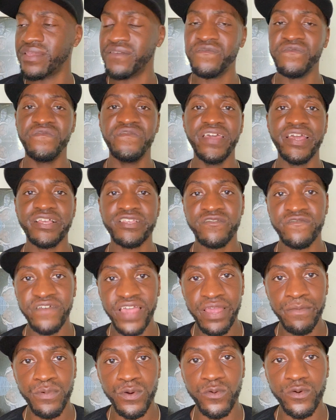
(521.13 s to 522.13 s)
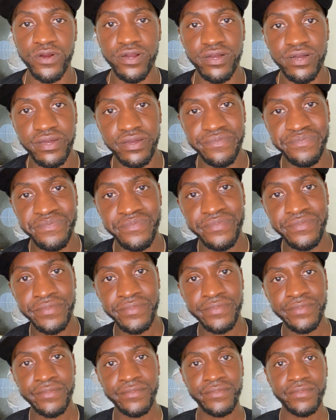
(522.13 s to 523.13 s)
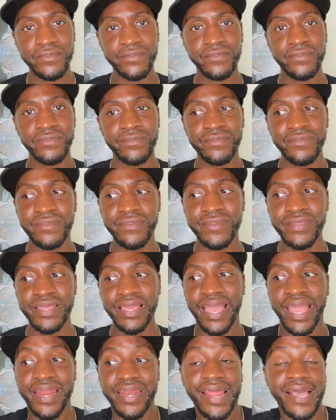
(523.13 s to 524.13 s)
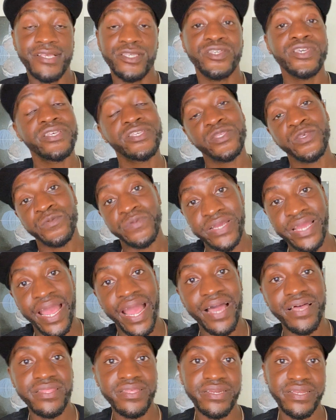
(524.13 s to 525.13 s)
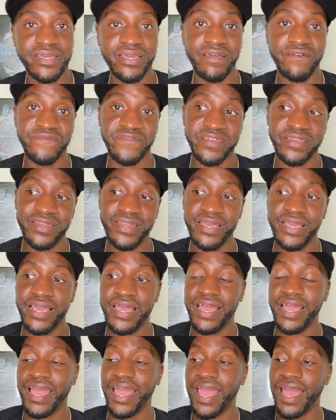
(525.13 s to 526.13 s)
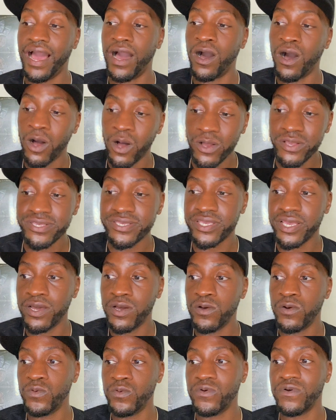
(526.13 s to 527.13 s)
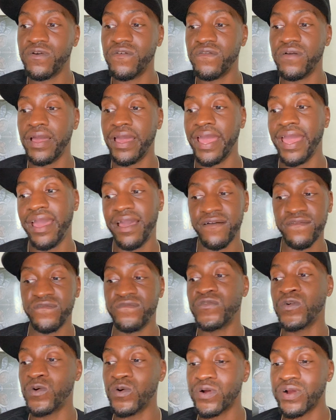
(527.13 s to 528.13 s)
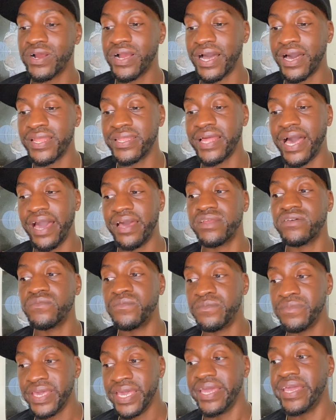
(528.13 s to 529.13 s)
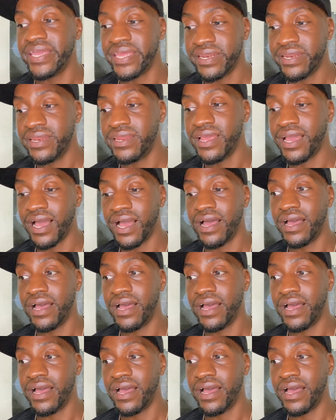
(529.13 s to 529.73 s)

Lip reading: Vicks Vapor Rub. And that's just the reality of it. Also, for a lot of men,